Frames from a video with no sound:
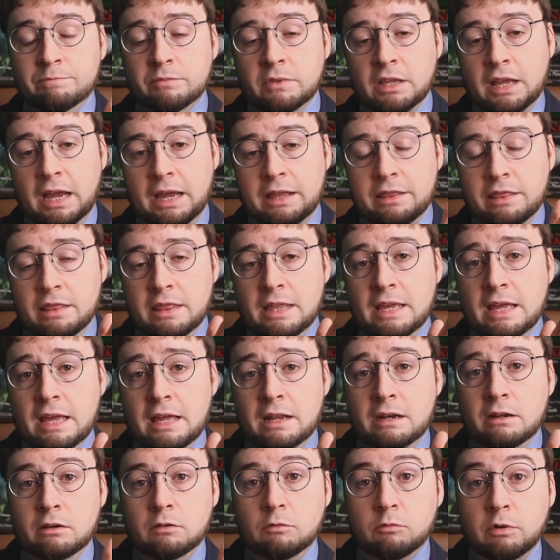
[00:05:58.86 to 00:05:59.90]
And
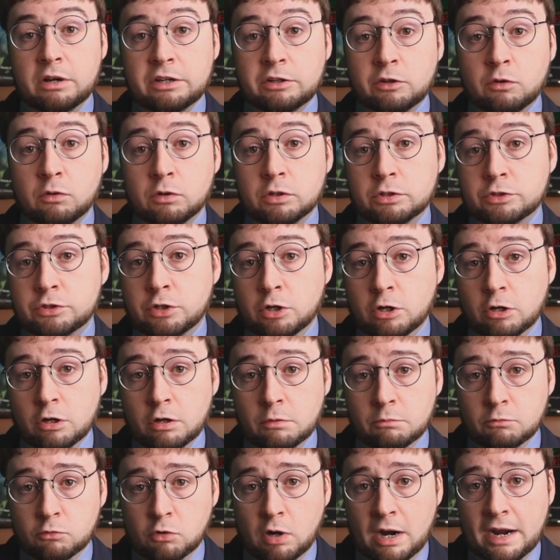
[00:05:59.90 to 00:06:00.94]
then when your
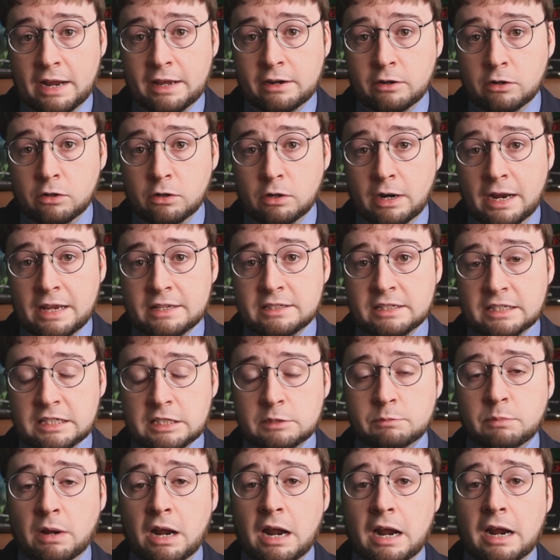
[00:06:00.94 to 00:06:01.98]
term rider has
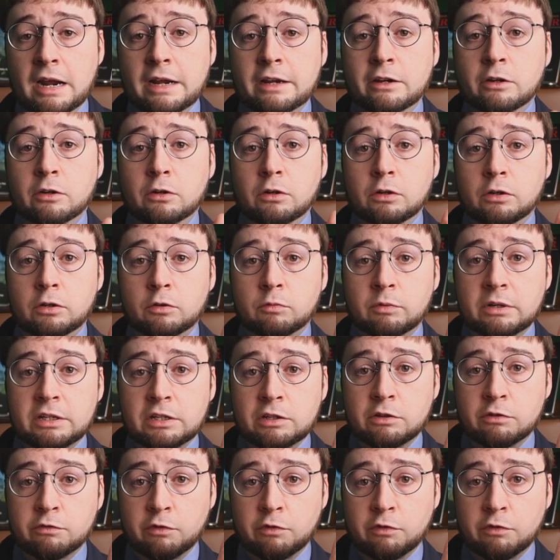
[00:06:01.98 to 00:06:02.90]
expired, when you've